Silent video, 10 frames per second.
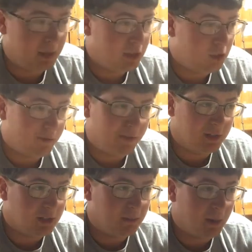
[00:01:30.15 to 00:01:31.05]
You can
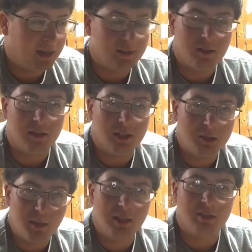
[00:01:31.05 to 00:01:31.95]
fish it it's
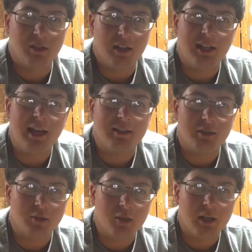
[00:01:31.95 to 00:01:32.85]
basically a
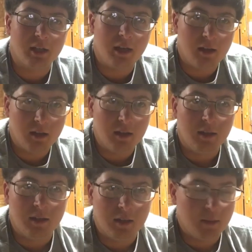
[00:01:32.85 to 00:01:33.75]
Texas rig,
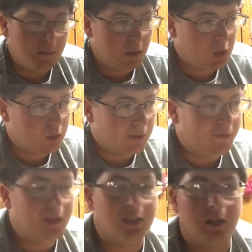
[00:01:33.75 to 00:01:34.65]
but you can
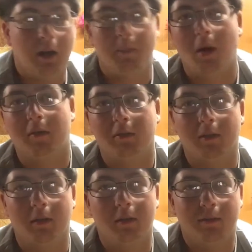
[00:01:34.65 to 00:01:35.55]
fish it up off
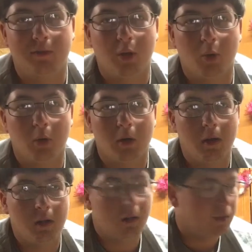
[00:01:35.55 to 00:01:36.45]
the floor.
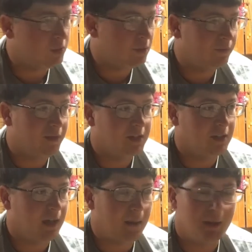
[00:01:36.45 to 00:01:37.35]
You can fish
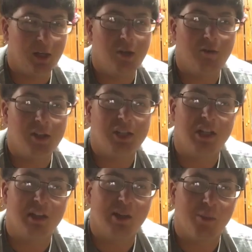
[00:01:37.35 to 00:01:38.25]
it, you can fish it
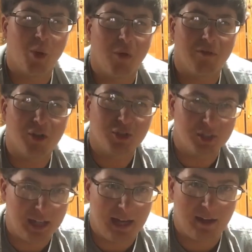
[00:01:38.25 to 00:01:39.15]
a little more
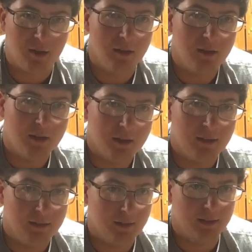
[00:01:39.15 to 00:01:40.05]
versatile
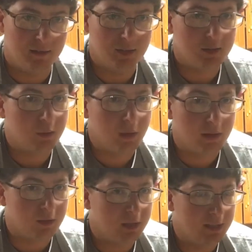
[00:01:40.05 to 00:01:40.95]
than just a
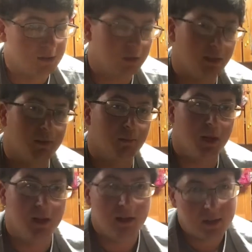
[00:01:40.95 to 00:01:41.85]
regular Texas rig.
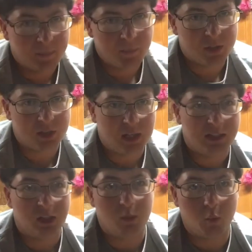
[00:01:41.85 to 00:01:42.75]
But stay
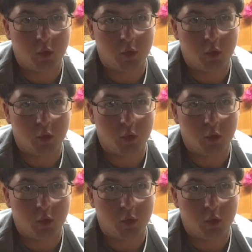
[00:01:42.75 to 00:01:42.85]
tuned.